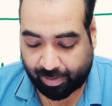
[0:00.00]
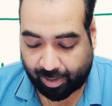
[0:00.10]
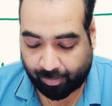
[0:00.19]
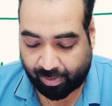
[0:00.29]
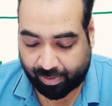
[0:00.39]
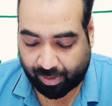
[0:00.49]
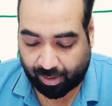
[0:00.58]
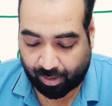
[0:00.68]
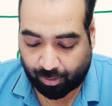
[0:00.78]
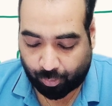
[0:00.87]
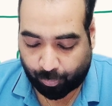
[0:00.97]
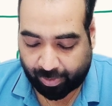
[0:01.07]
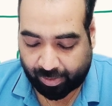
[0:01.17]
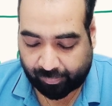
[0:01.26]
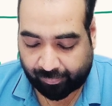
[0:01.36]
That means
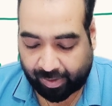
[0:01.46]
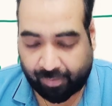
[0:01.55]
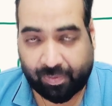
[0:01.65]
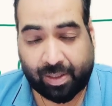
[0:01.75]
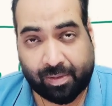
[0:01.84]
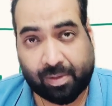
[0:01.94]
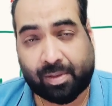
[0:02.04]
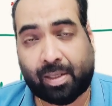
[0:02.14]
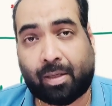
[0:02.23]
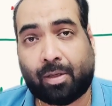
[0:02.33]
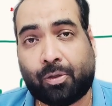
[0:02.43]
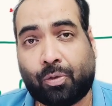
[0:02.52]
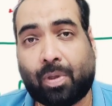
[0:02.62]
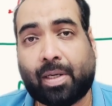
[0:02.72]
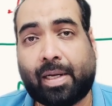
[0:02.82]
rupees 5 is still
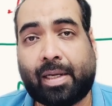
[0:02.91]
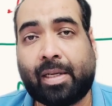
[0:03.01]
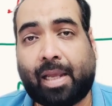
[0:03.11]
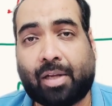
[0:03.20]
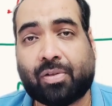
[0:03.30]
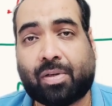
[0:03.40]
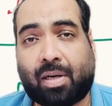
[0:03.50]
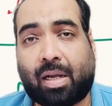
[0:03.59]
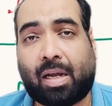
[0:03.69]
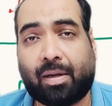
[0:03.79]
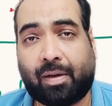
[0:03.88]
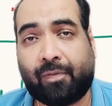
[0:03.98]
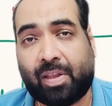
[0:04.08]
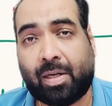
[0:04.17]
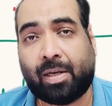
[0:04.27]
you are getting extra
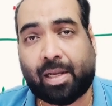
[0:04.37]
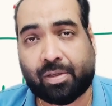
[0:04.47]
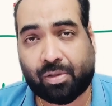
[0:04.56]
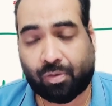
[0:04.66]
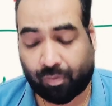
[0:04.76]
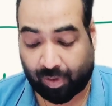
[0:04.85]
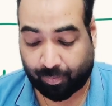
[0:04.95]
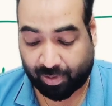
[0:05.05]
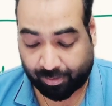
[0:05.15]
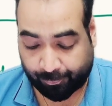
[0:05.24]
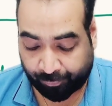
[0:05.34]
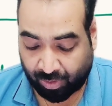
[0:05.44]
within next 12 months.